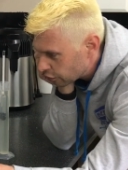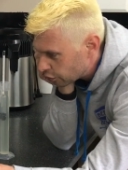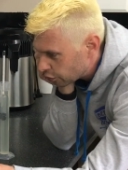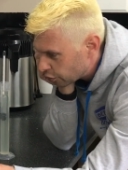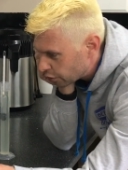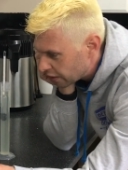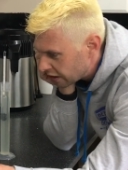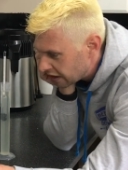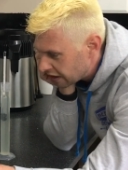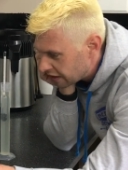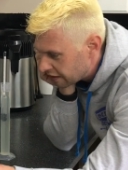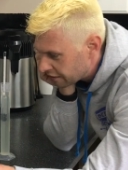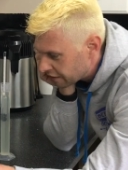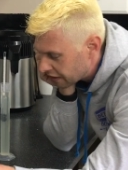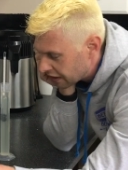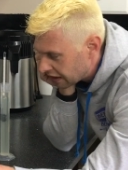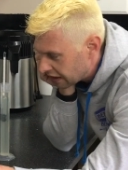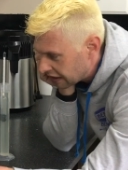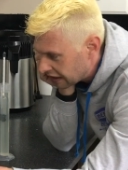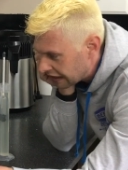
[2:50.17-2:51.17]
we've
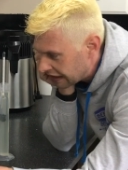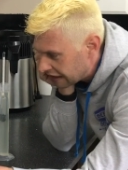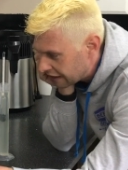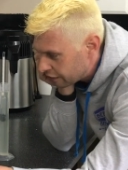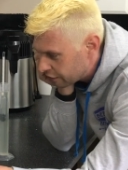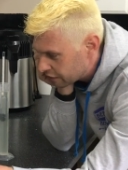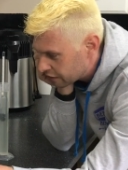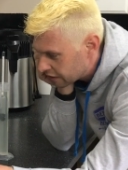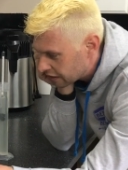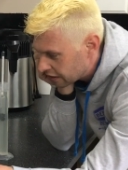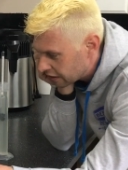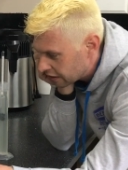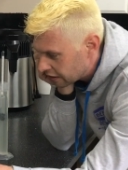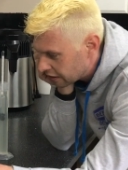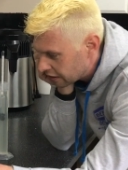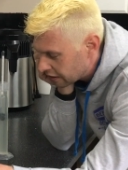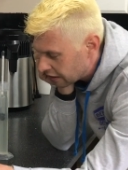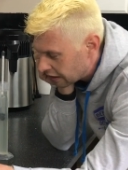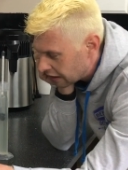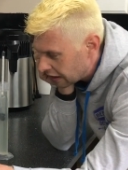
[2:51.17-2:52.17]
allowed
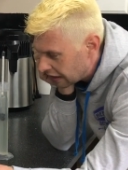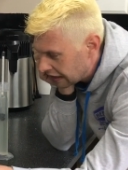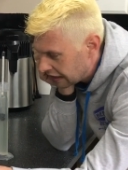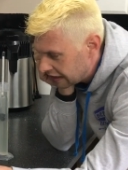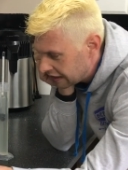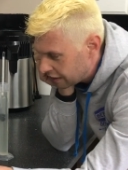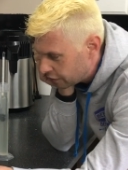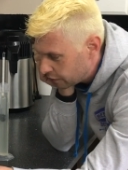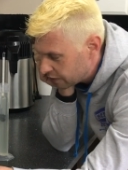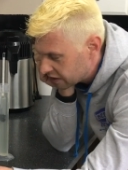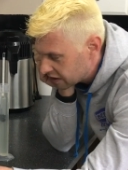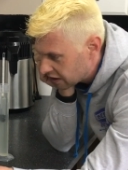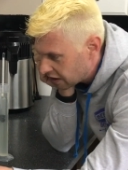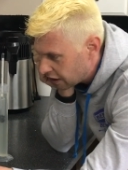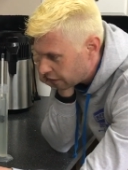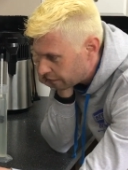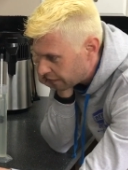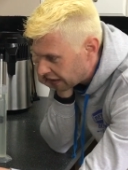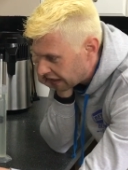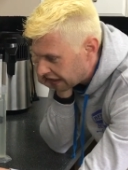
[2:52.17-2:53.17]
a liquid to
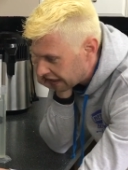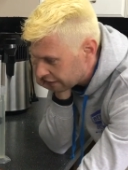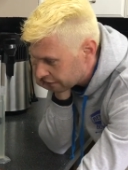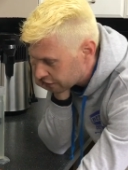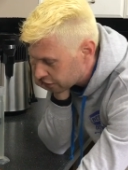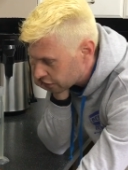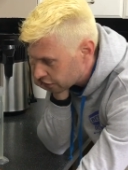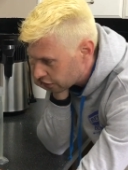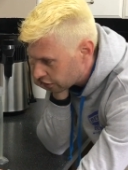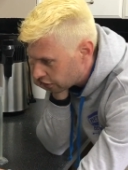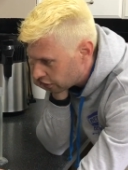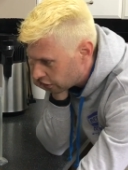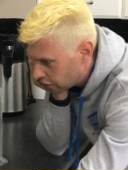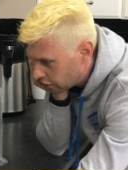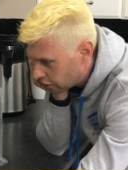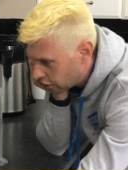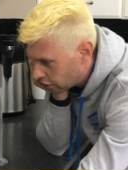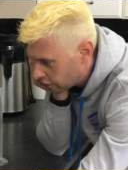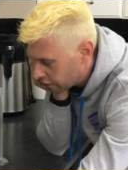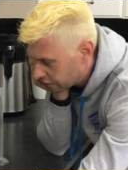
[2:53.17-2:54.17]
come out
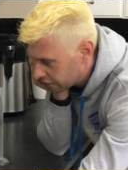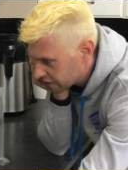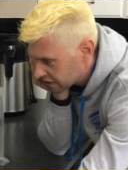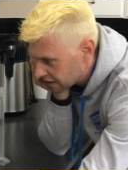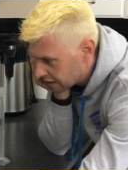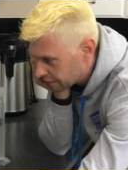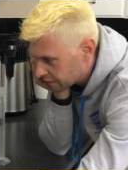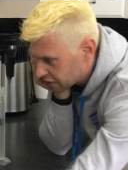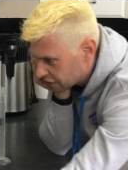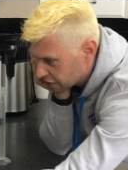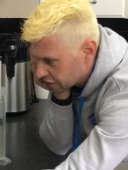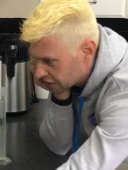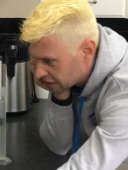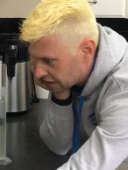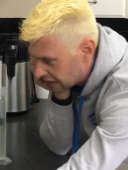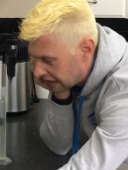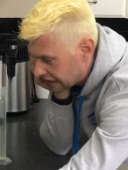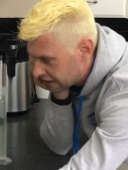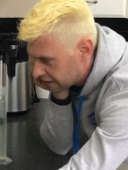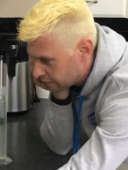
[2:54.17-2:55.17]
of the
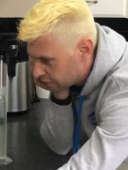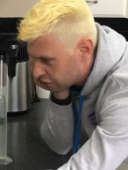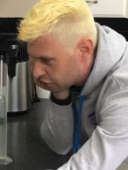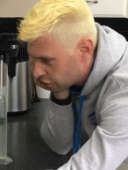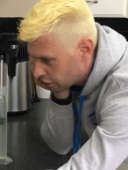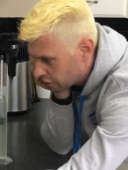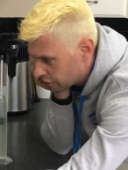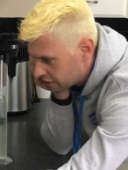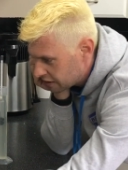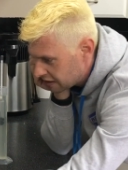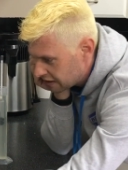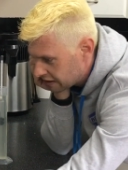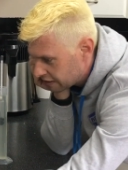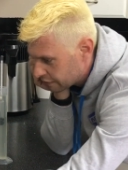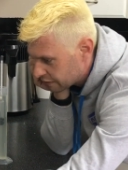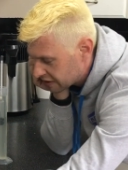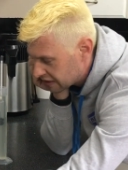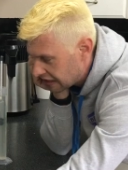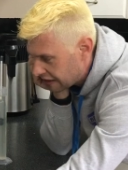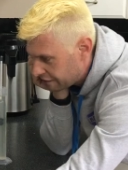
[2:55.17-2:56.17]
substance, and the majority that
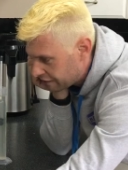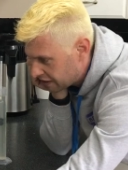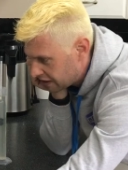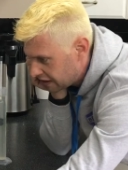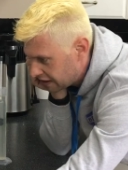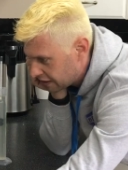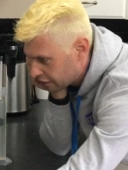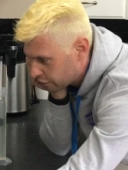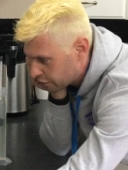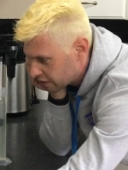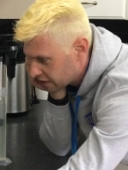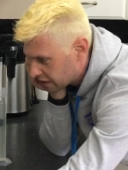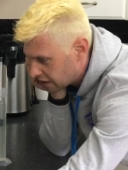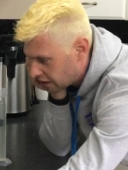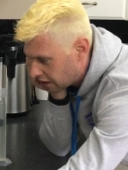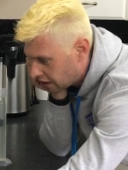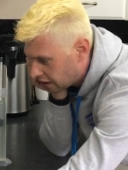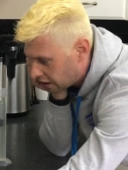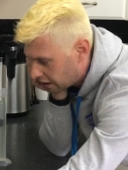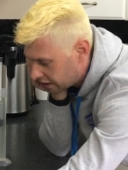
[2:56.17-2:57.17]
was left in here was
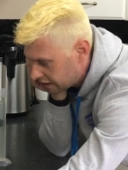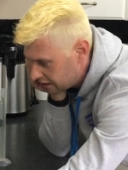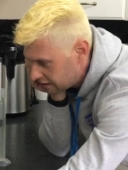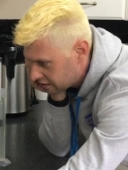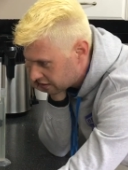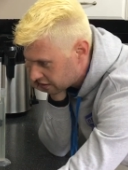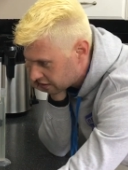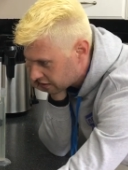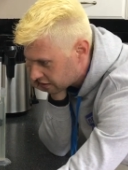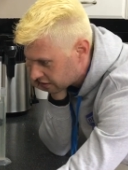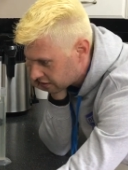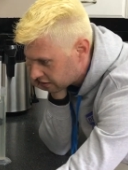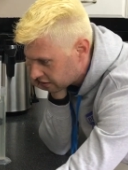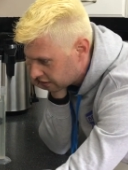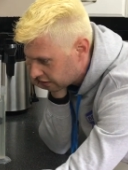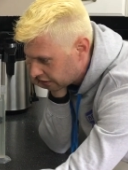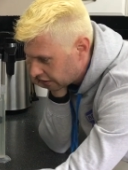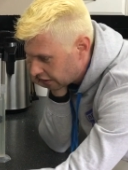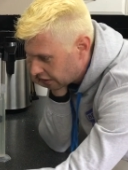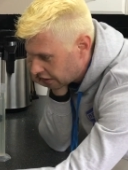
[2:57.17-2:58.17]
ice.
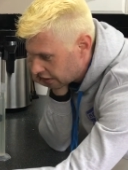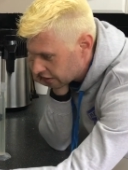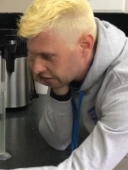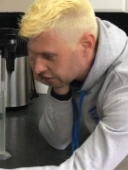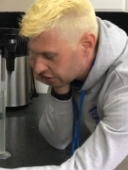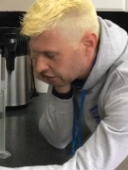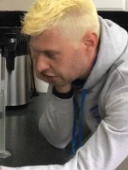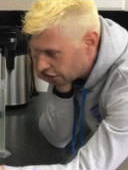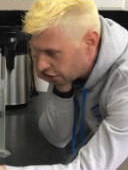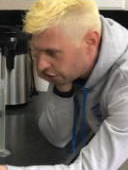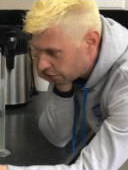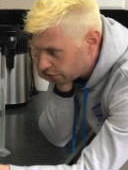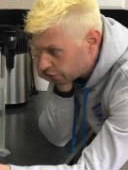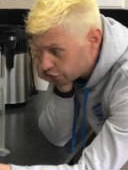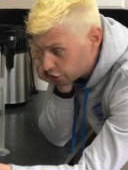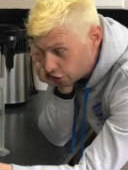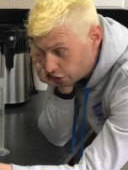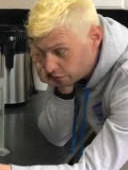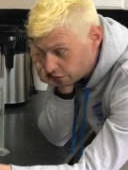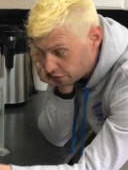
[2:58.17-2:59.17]
So
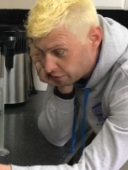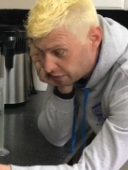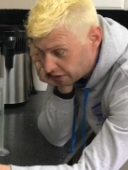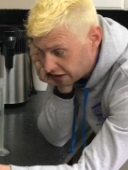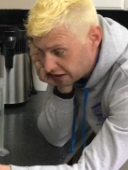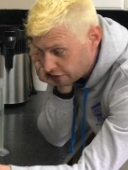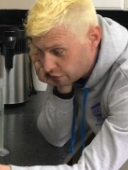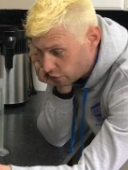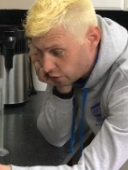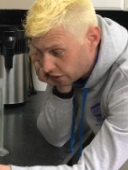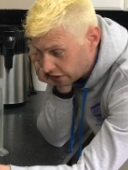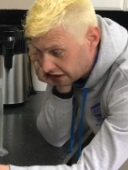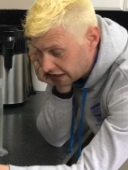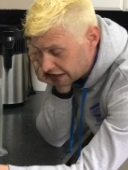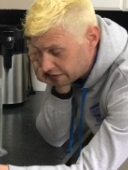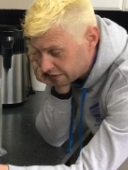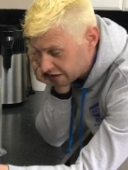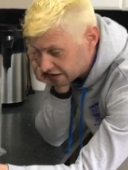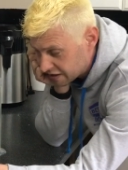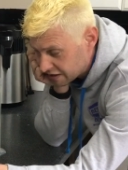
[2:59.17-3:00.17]
presumably what
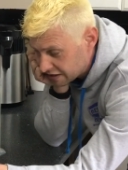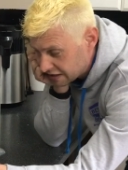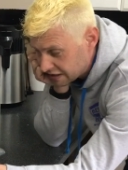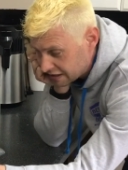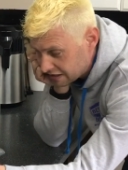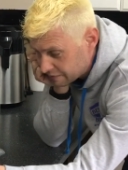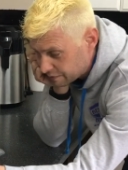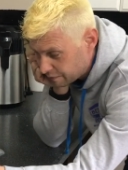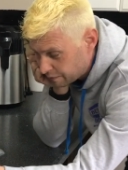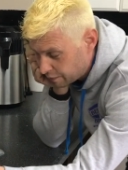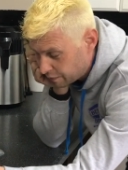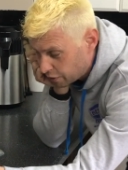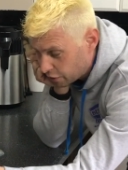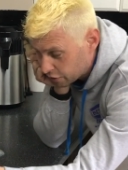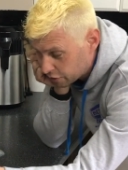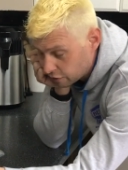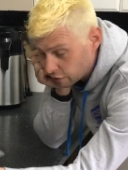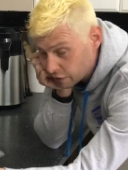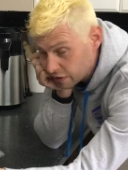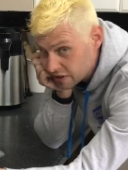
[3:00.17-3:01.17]
came into this
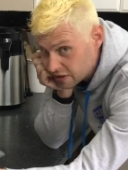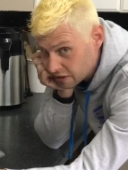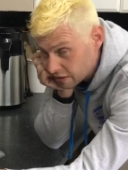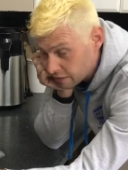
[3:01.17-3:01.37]
bottle or into